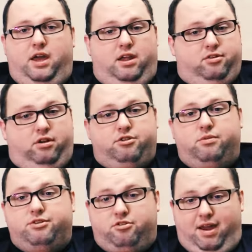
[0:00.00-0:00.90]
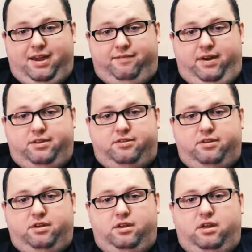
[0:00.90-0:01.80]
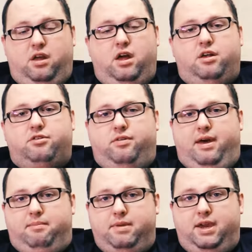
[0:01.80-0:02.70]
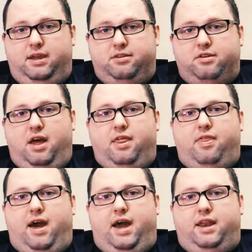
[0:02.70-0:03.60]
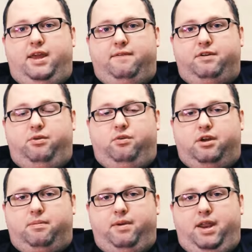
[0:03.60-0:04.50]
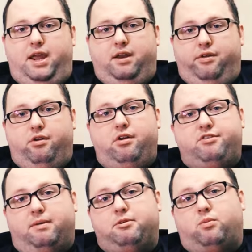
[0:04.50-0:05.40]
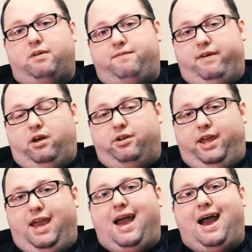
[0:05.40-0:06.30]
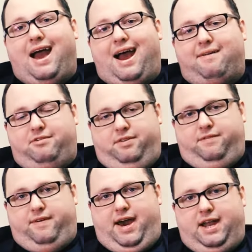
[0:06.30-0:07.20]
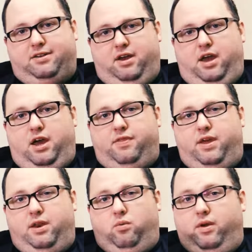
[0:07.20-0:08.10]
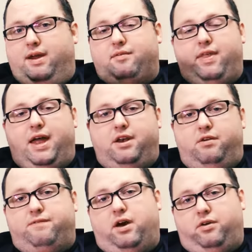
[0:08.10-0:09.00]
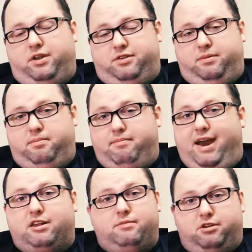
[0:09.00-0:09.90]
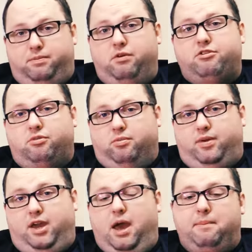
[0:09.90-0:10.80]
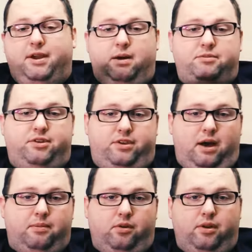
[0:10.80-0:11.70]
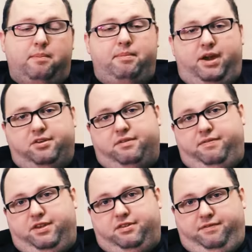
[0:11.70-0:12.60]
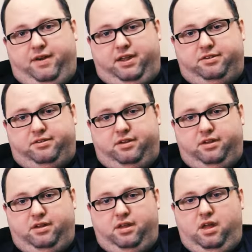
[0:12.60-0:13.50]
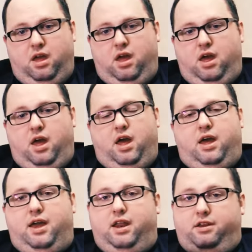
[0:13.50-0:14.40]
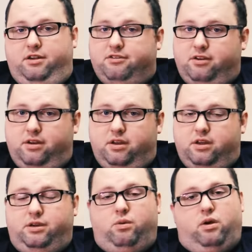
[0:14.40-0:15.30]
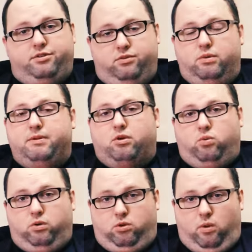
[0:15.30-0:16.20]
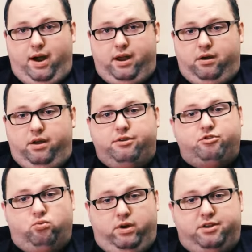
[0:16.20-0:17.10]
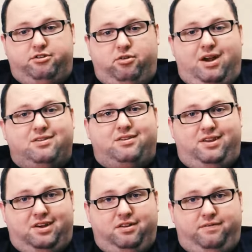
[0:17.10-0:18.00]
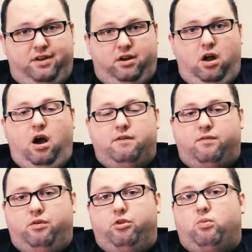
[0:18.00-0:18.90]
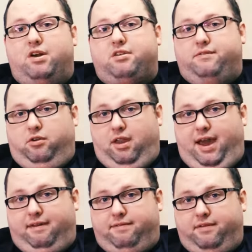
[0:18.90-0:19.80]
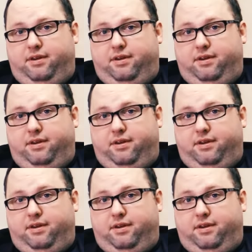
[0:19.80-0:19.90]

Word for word: It is also a strike offense. So that means that if you were to commit another subsequent felony after the fact, then whatever that new felony's maximum exposure would be becomes doubled because of this offense. In addition, you also would be required to register as a sex offender for the rest of your life.